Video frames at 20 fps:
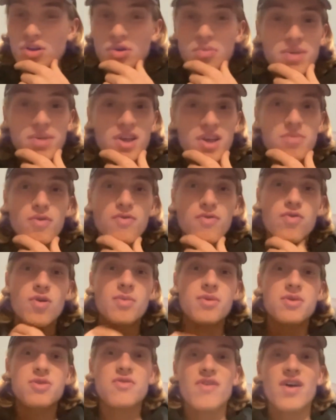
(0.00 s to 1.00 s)
your best
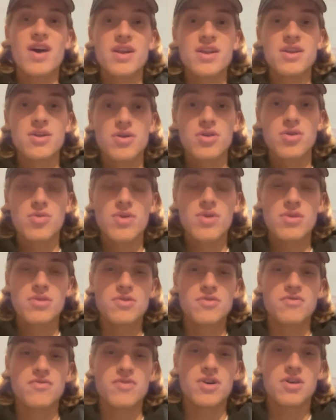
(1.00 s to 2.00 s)
performance you've had in your career so
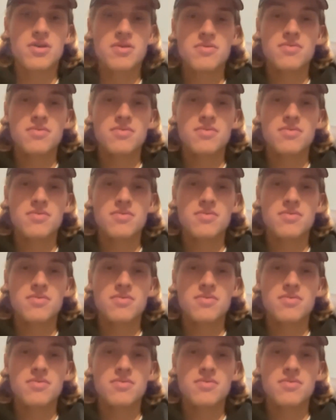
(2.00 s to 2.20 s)
far?